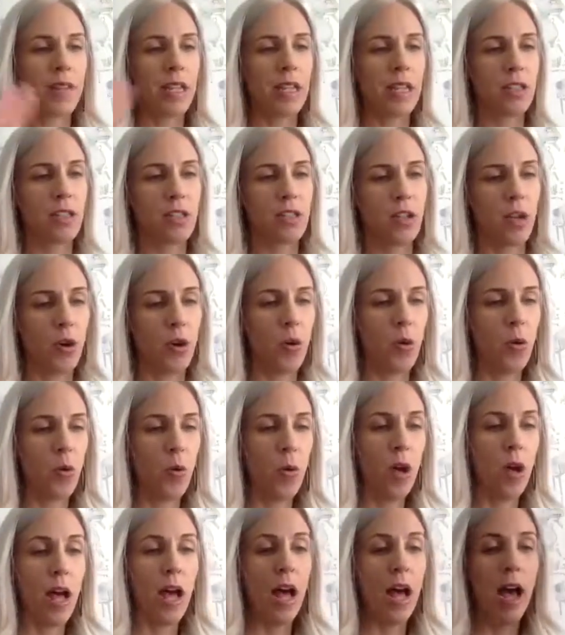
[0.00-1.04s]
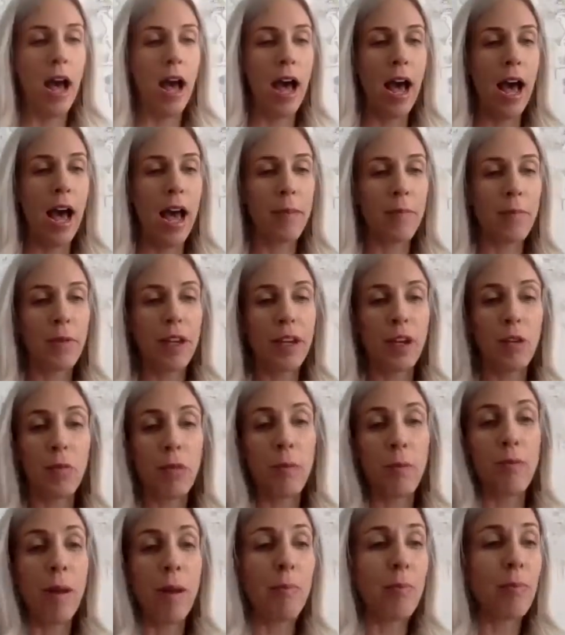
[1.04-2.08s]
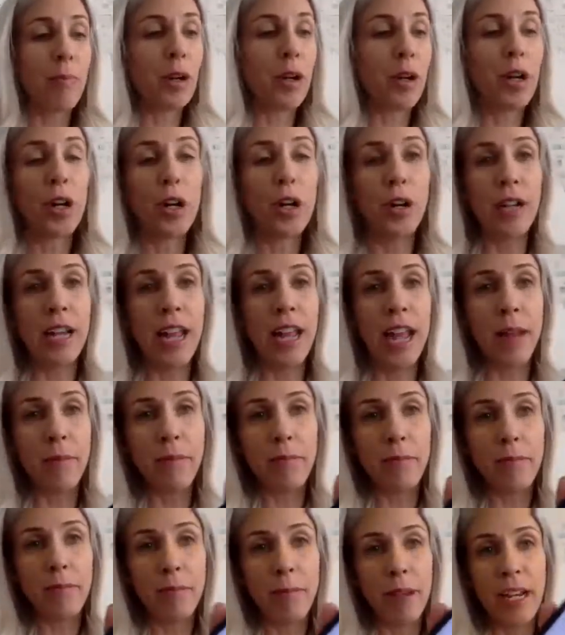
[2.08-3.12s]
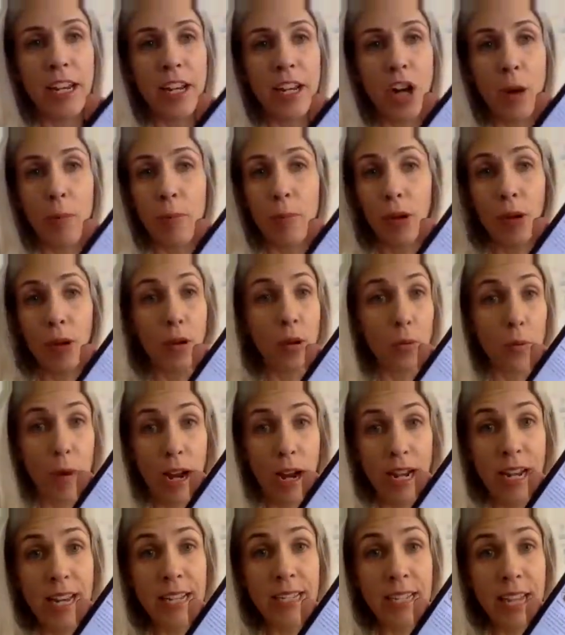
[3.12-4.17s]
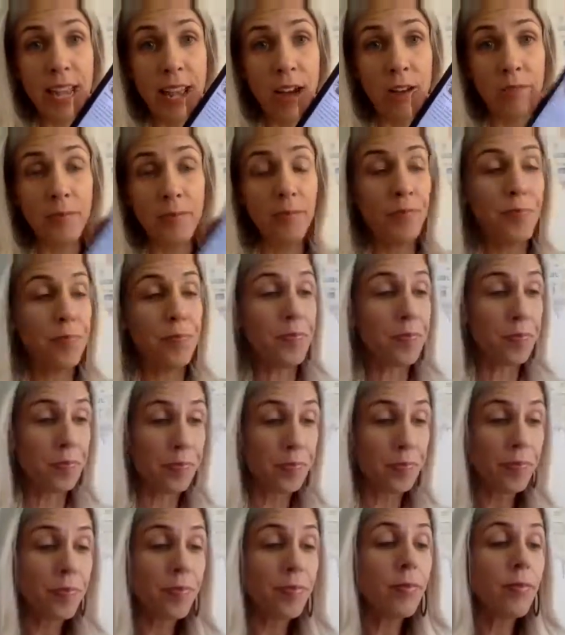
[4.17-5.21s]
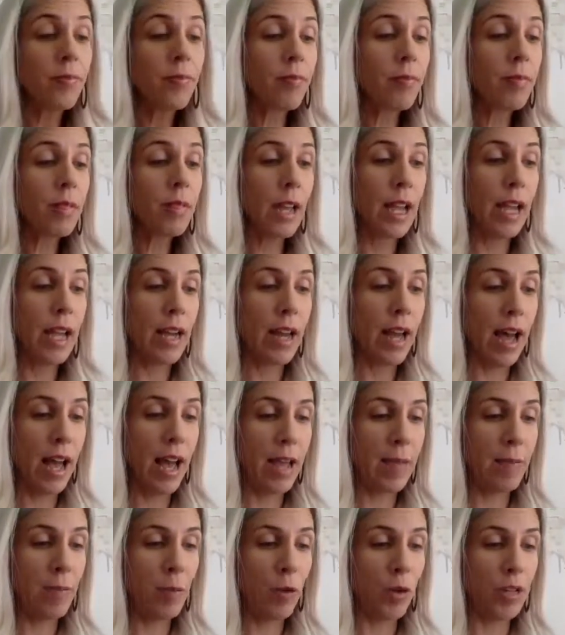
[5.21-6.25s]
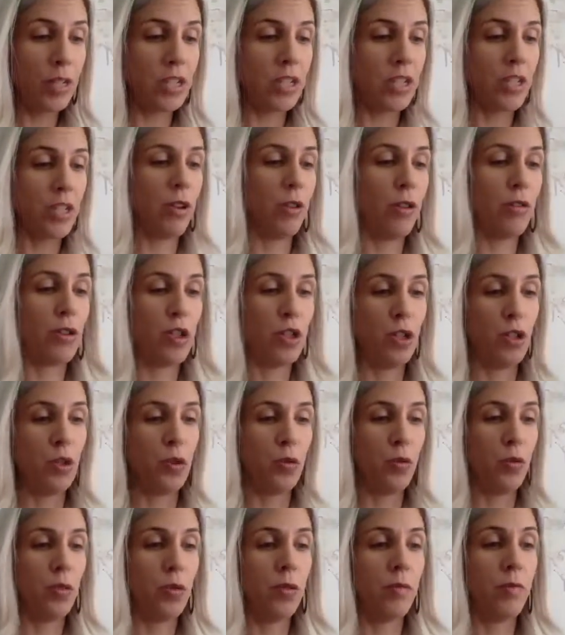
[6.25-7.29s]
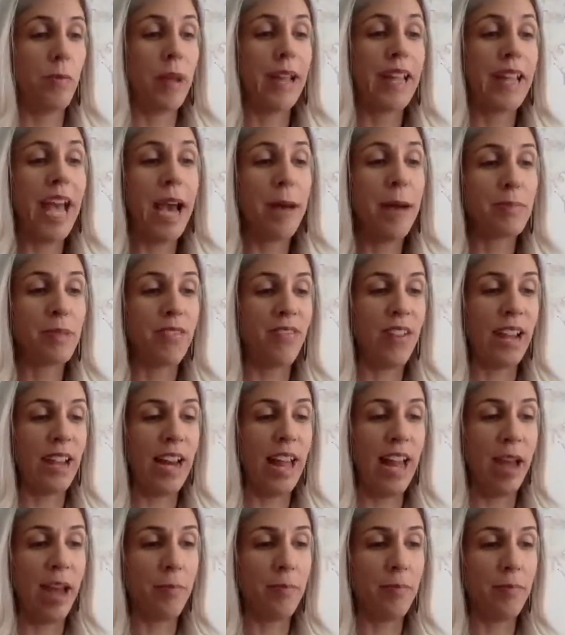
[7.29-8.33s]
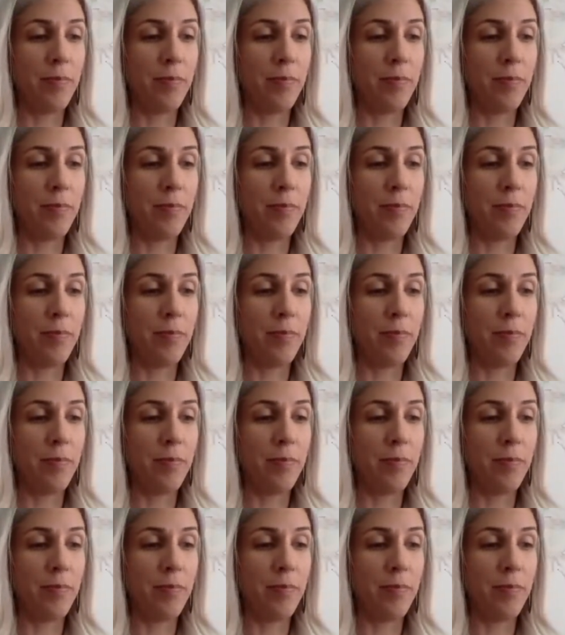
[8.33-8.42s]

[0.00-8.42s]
So I'm going to remember her name, Mandy Carpenter, or write it down, and I'm going to go to my Captivate app.